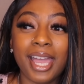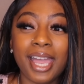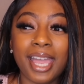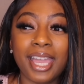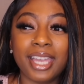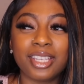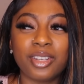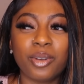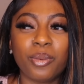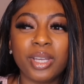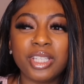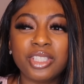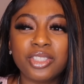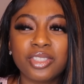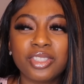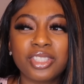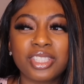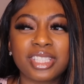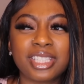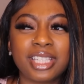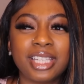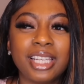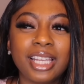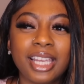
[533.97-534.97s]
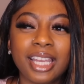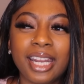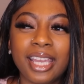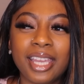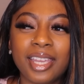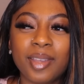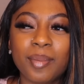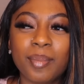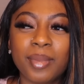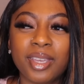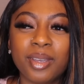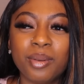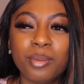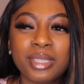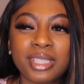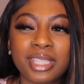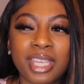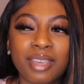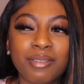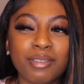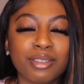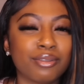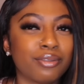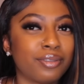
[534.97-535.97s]
And the way she was just looking at him, it was
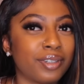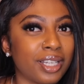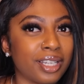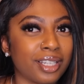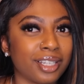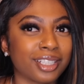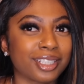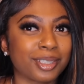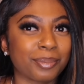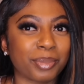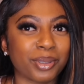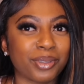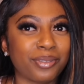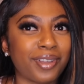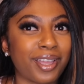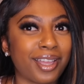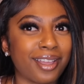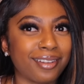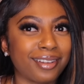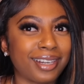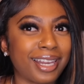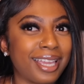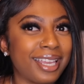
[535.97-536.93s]
giving fuck before.